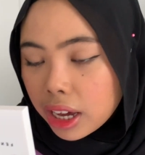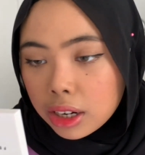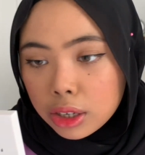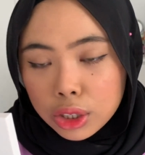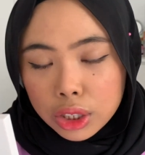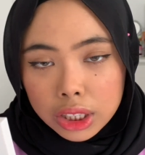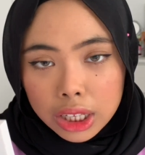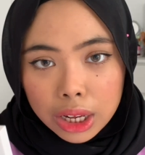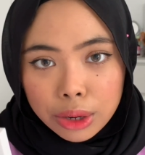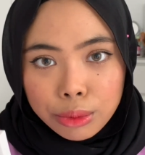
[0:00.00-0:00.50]

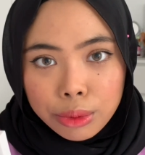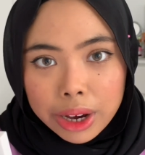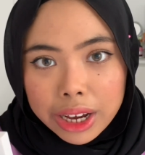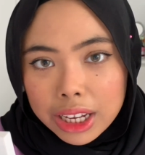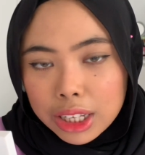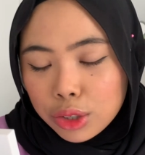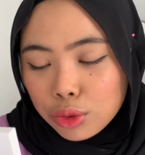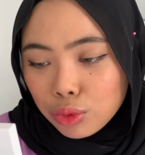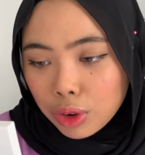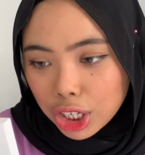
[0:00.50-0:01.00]
understand why
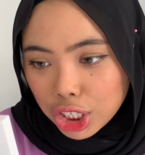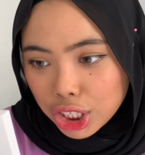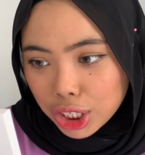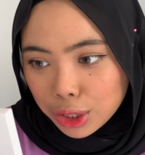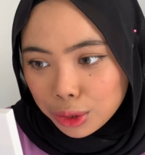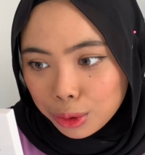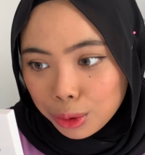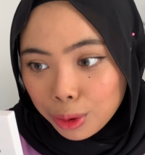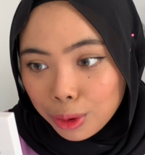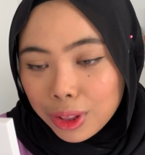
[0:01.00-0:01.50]
it's
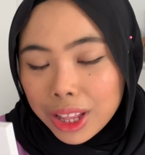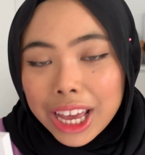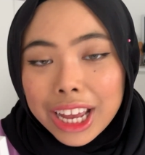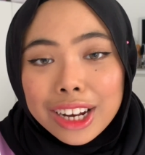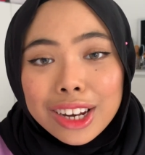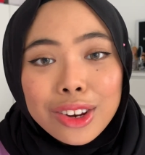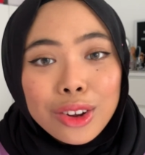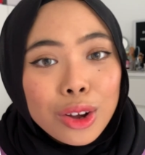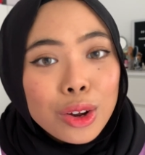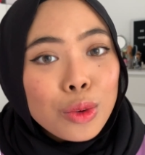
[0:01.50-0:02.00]
Russian Gold
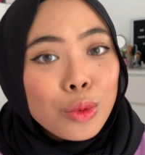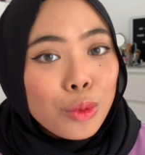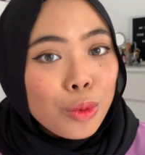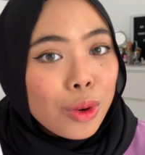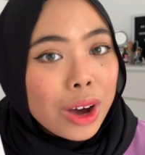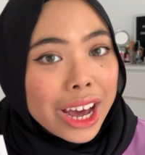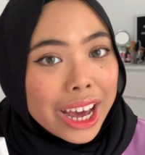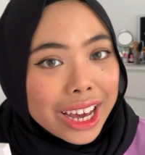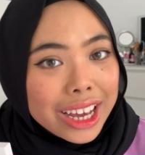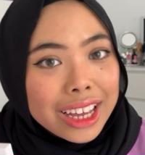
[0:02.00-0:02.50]
and not
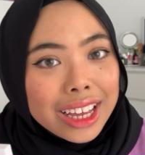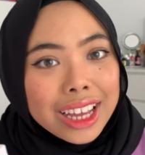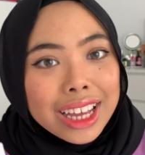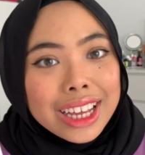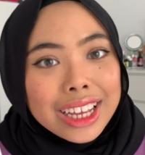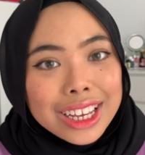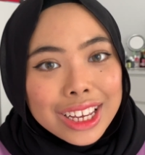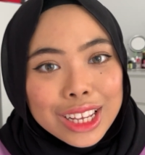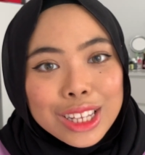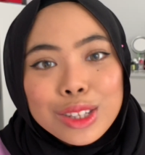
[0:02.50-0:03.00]
why
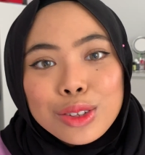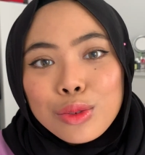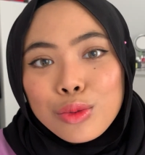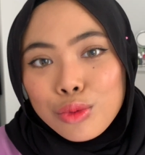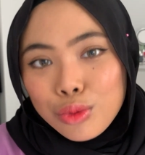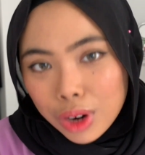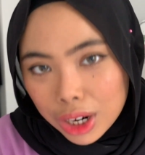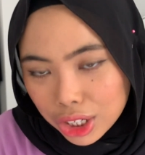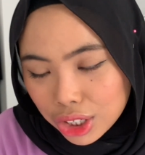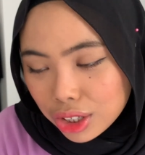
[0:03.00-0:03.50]
it's
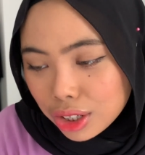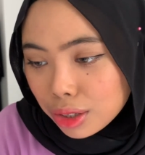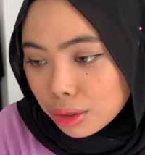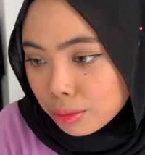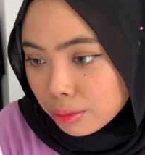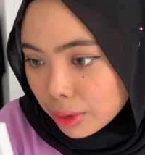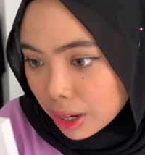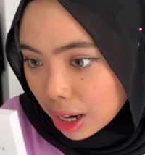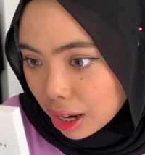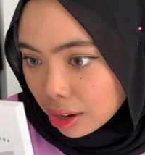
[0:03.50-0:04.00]

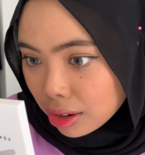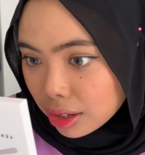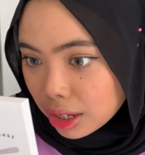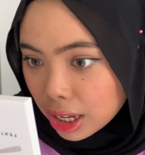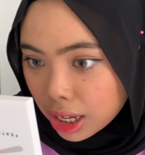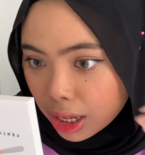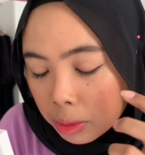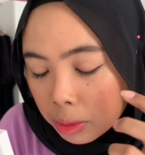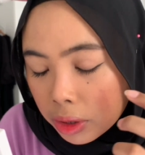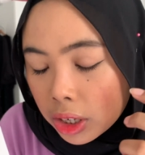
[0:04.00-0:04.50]
Russian Brown,
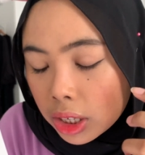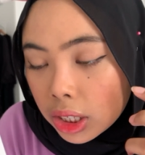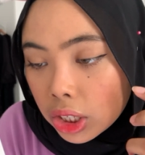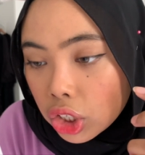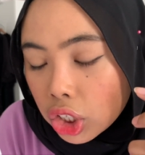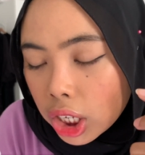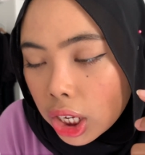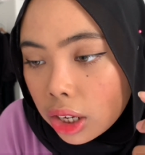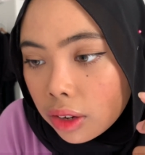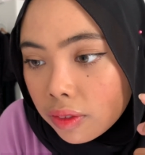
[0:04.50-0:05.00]
because the
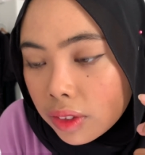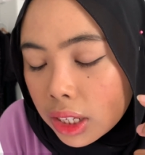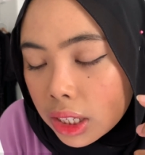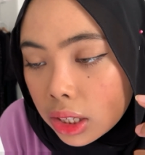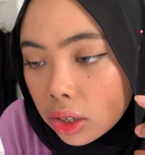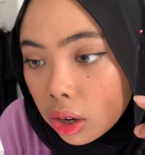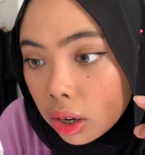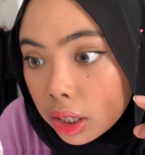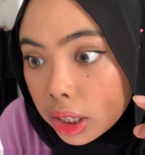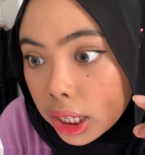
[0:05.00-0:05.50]
shade of this
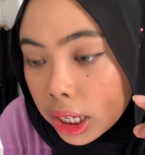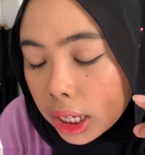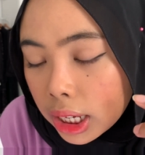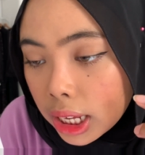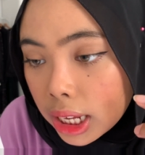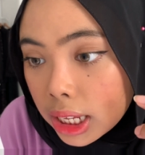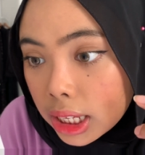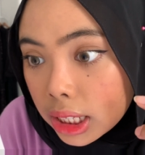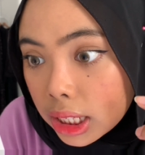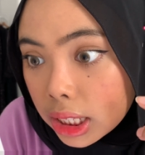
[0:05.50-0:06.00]
contact
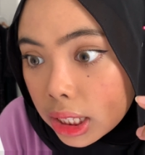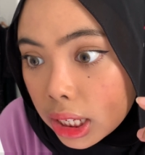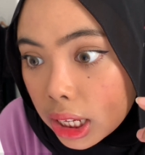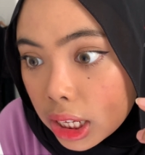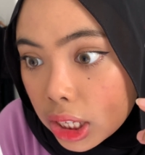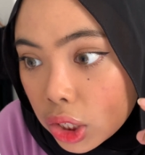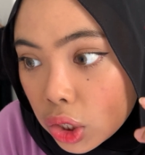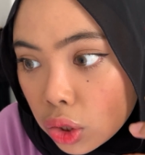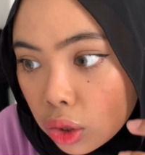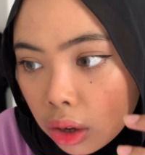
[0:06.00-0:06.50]
lens
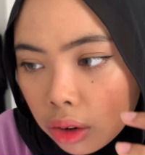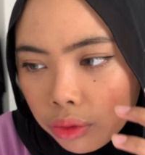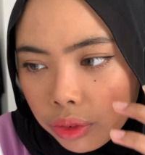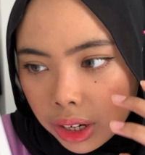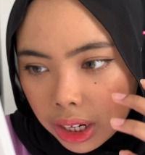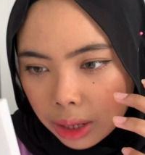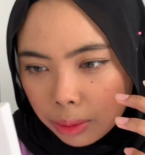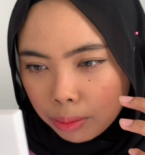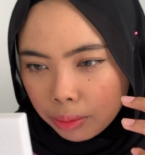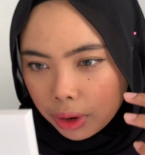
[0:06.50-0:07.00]
is not
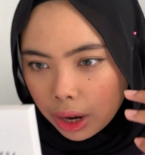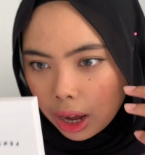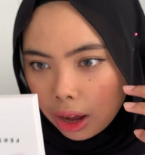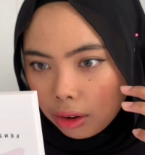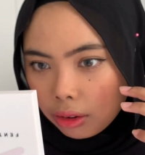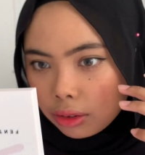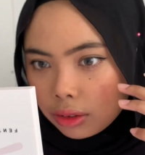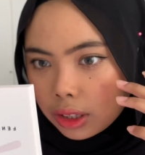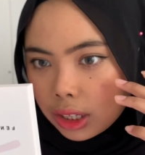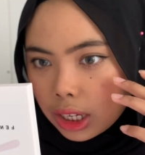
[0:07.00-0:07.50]
really
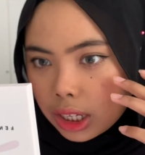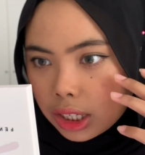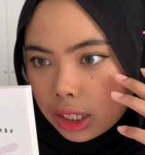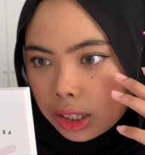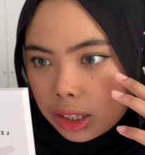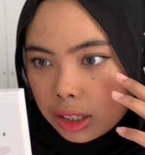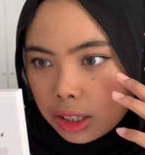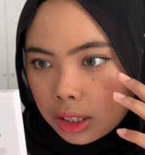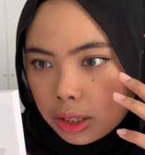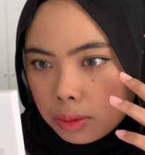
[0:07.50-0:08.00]
brown,
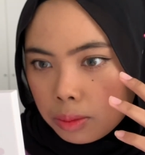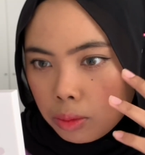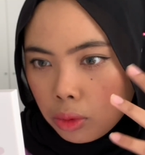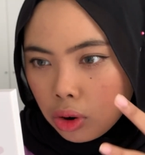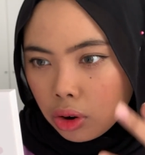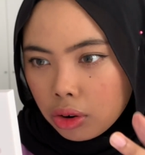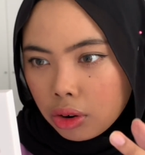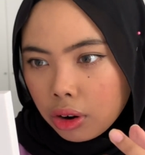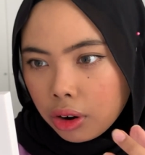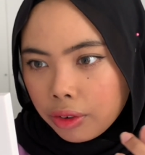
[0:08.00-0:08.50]
it's
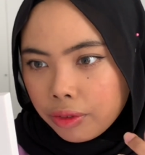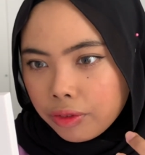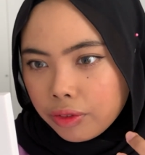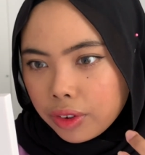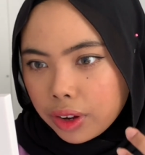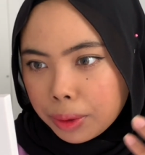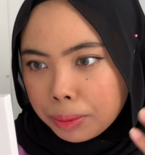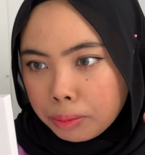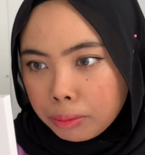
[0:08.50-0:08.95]
more of a